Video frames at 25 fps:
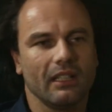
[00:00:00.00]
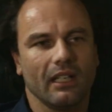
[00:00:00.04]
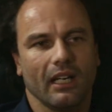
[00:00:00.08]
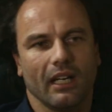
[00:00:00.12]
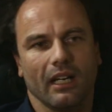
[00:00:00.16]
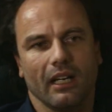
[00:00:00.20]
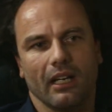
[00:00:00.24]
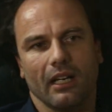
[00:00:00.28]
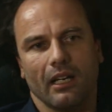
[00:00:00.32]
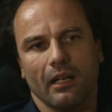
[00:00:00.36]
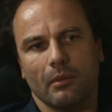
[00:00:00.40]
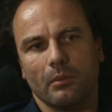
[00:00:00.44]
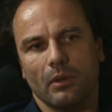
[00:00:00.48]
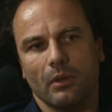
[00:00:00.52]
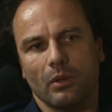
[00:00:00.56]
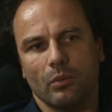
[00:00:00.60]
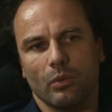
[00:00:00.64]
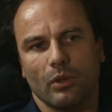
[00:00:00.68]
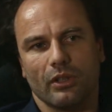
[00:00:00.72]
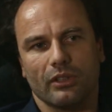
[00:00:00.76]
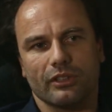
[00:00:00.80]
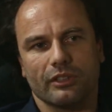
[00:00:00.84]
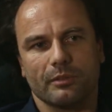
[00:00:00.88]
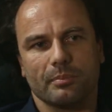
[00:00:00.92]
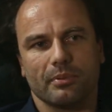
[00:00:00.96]

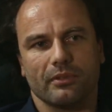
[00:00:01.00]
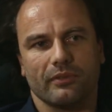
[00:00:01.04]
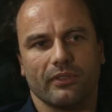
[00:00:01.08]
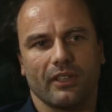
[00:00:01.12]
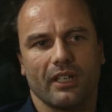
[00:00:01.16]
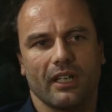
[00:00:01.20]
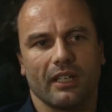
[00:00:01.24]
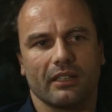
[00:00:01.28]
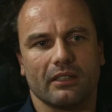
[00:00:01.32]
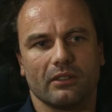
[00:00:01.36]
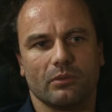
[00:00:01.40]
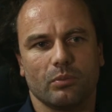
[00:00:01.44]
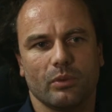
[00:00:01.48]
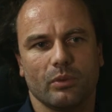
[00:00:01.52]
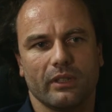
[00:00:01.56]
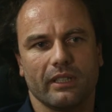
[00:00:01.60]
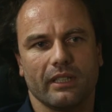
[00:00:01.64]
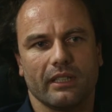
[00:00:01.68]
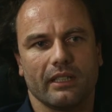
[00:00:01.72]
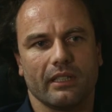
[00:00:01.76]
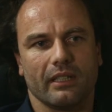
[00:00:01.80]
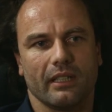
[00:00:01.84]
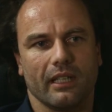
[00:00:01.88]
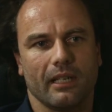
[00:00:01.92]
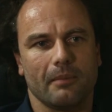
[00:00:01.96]
was provided with
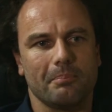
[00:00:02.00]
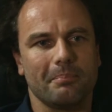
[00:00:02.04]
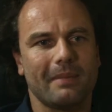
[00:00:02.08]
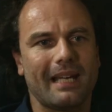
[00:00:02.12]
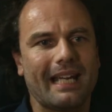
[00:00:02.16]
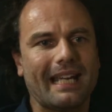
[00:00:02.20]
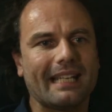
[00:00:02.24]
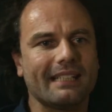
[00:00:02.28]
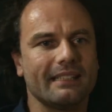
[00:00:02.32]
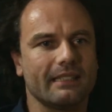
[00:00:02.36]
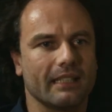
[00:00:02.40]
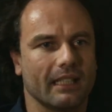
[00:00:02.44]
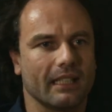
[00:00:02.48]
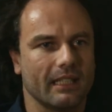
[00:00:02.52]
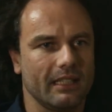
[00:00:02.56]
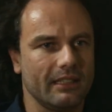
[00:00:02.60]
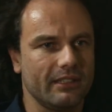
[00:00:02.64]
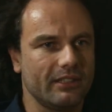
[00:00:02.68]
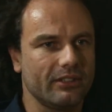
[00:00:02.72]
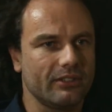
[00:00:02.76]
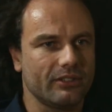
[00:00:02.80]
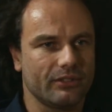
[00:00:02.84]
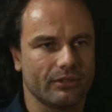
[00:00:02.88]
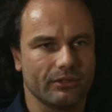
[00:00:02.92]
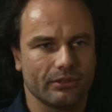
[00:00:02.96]
a
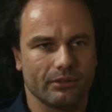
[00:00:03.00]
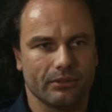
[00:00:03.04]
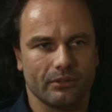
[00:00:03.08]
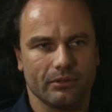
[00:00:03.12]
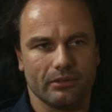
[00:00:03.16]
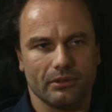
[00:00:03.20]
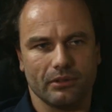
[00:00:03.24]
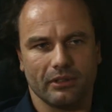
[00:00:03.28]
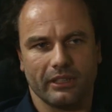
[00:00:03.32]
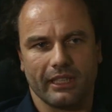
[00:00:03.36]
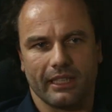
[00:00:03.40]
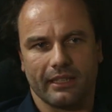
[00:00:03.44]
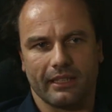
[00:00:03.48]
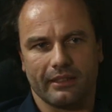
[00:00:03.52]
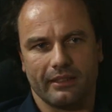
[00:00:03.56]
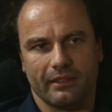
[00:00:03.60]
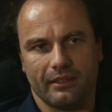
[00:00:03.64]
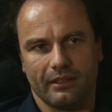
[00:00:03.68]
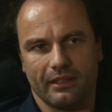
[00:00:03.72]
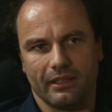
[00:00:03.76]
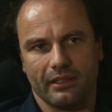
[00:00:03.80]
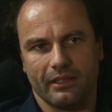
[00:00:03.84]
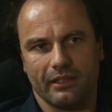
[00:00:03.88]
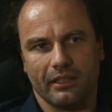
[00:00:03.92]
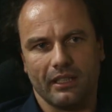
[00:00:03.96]
mandate to look at
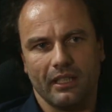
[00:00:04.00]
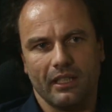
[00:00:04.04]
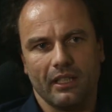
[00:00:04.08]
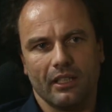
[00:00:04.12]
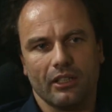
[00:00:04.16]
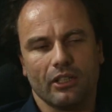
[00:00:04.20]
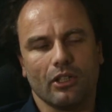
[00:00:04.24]
the